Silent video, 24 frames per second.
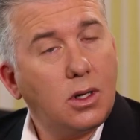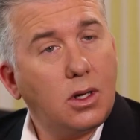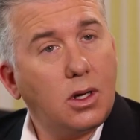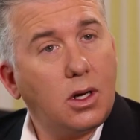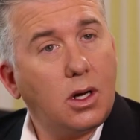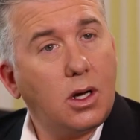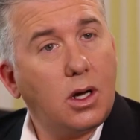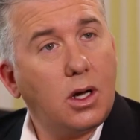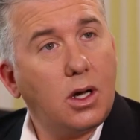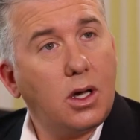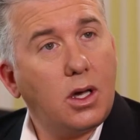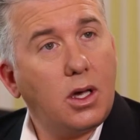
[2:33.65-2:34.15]

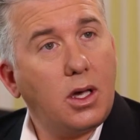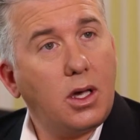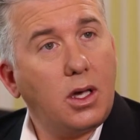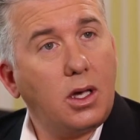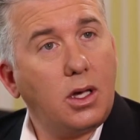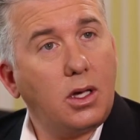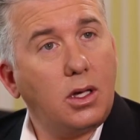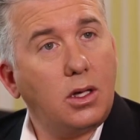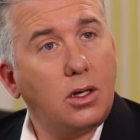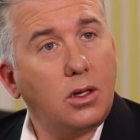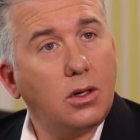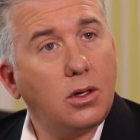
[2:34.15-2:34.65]

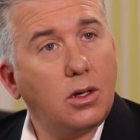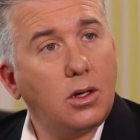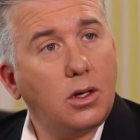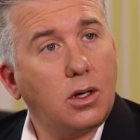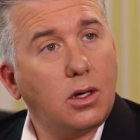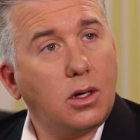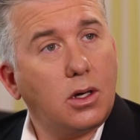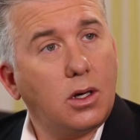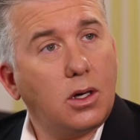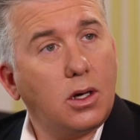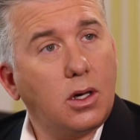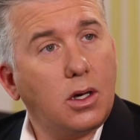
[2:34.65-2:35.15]
A
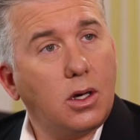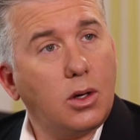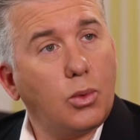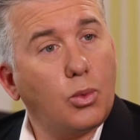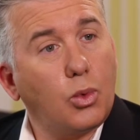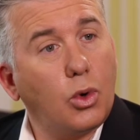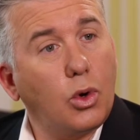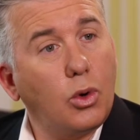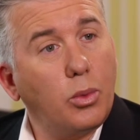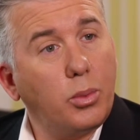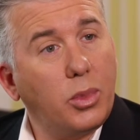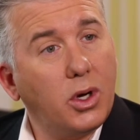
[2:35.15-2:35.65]

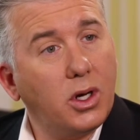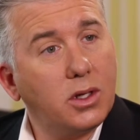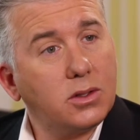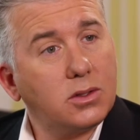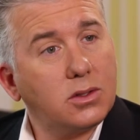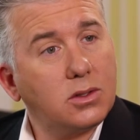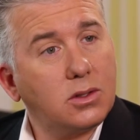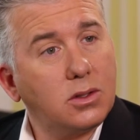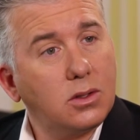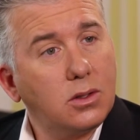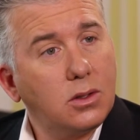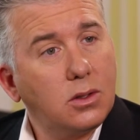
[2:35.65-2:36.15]

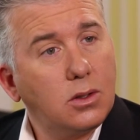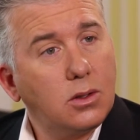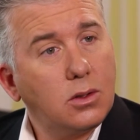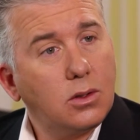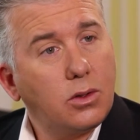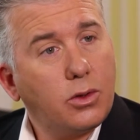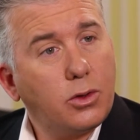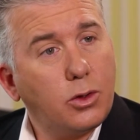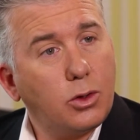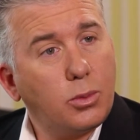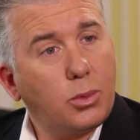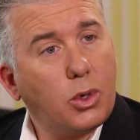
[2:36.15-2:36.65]
robust
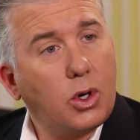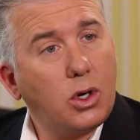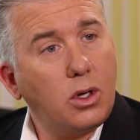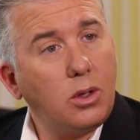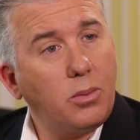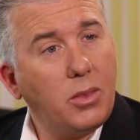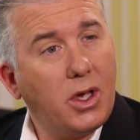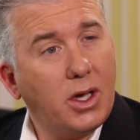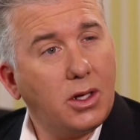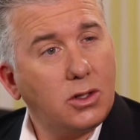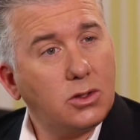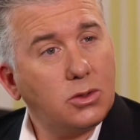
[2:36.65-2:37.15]

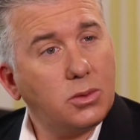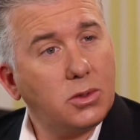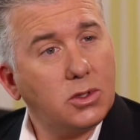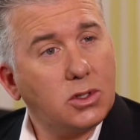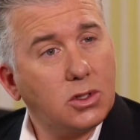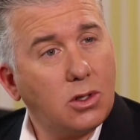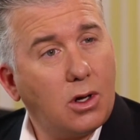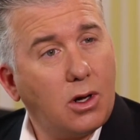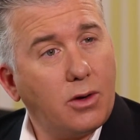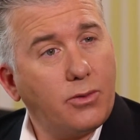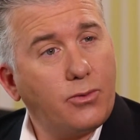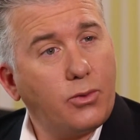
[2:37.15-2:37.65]
third-party management
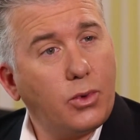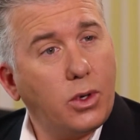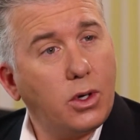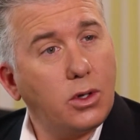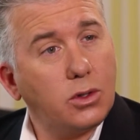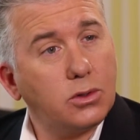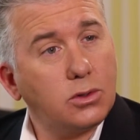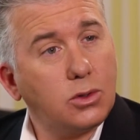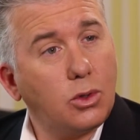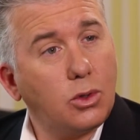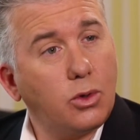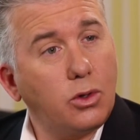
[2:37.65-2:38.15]

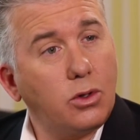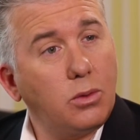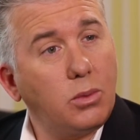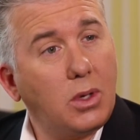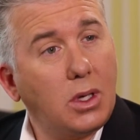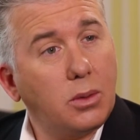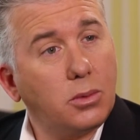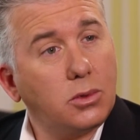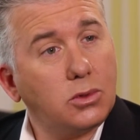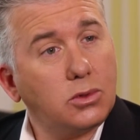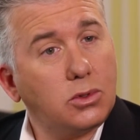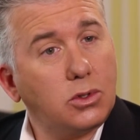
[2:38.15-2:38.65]
software is going to be
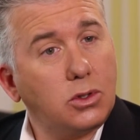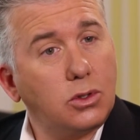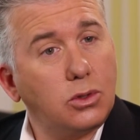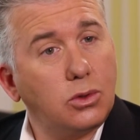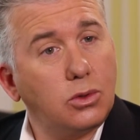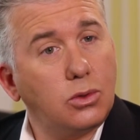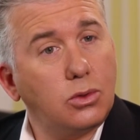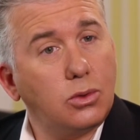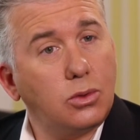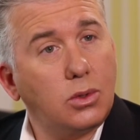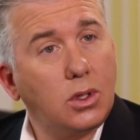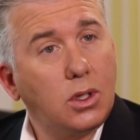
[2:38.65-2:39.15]
able
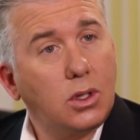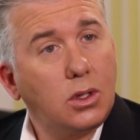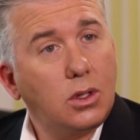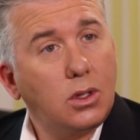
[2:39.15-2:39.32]
to